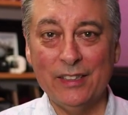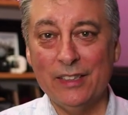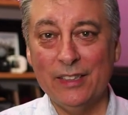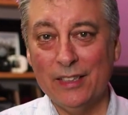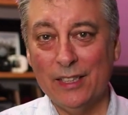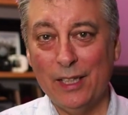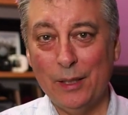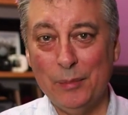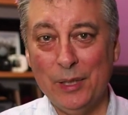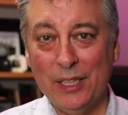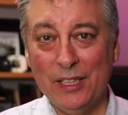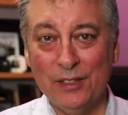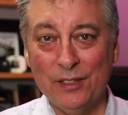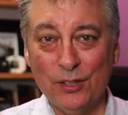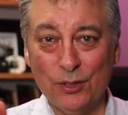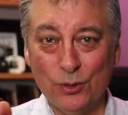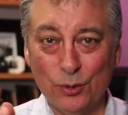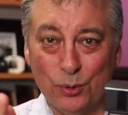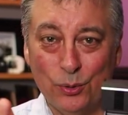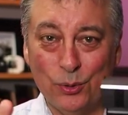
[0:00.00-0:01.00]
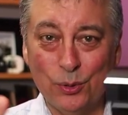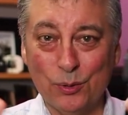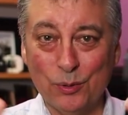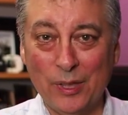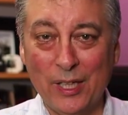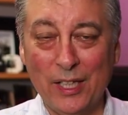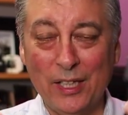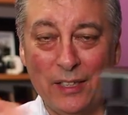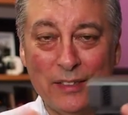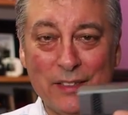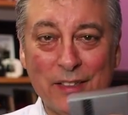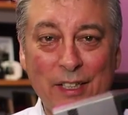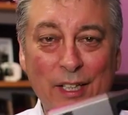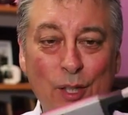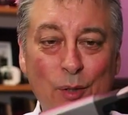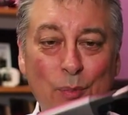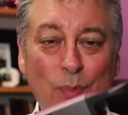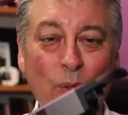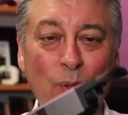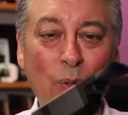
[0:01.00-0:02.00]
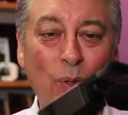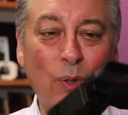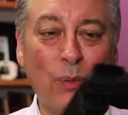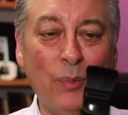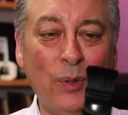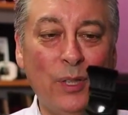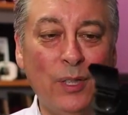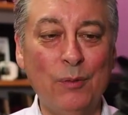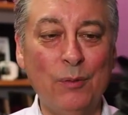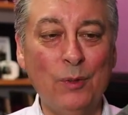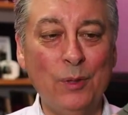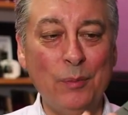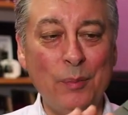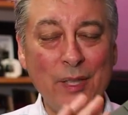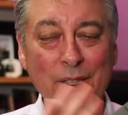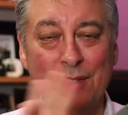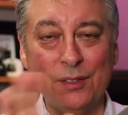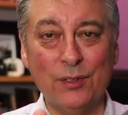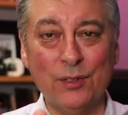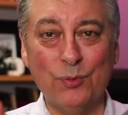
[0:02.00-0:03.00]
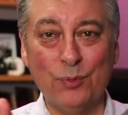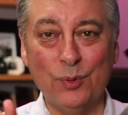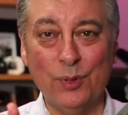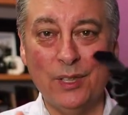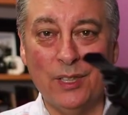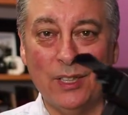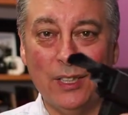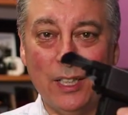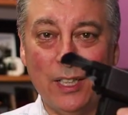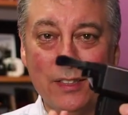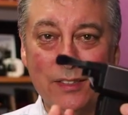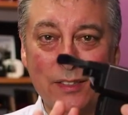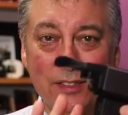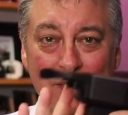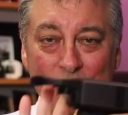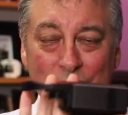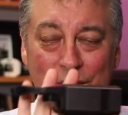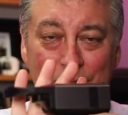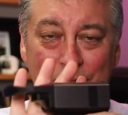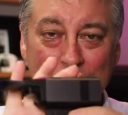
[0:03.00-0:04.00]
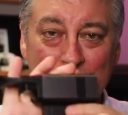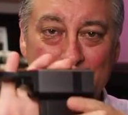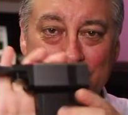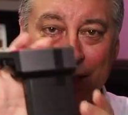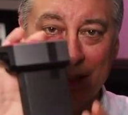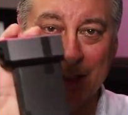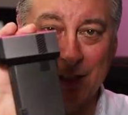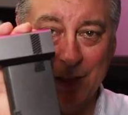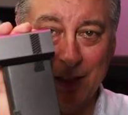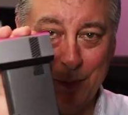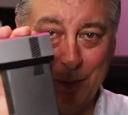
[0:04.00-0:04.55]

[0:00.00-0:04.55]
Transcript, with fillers: idea. I mean, it's a tool, right? It's an air blower, but what makes this really nice is just the